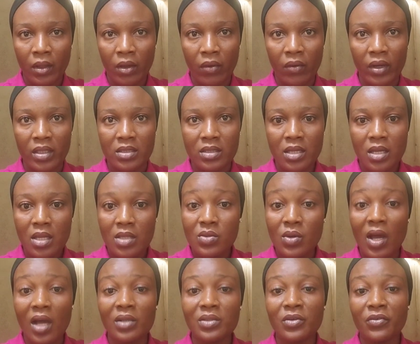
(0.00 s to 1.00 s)
All right.
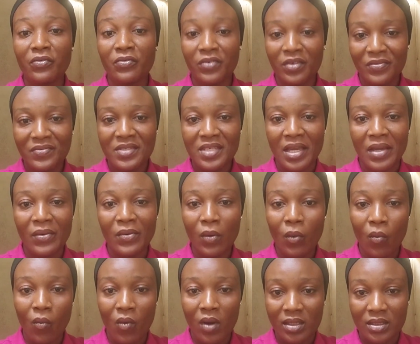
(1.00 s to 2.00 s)
So out of 50, I
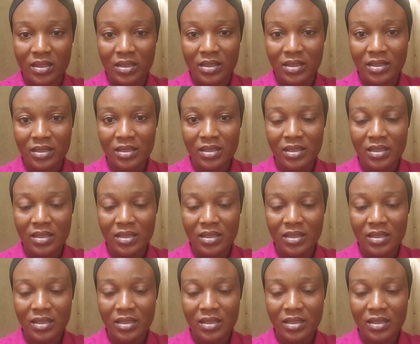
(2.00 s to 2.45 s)
got one.